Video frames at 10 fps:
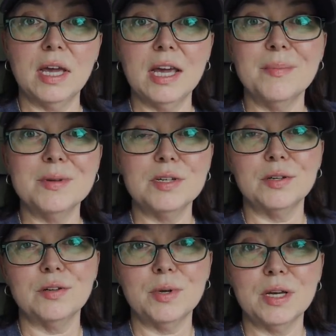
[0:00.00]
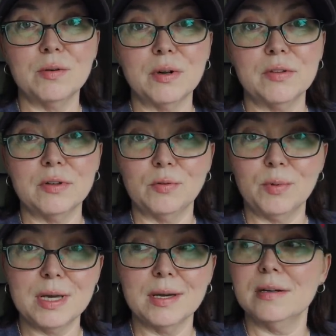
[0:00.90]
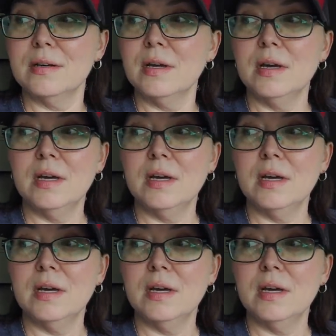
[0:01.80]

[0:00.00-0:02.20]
camp during the week rather than the weekend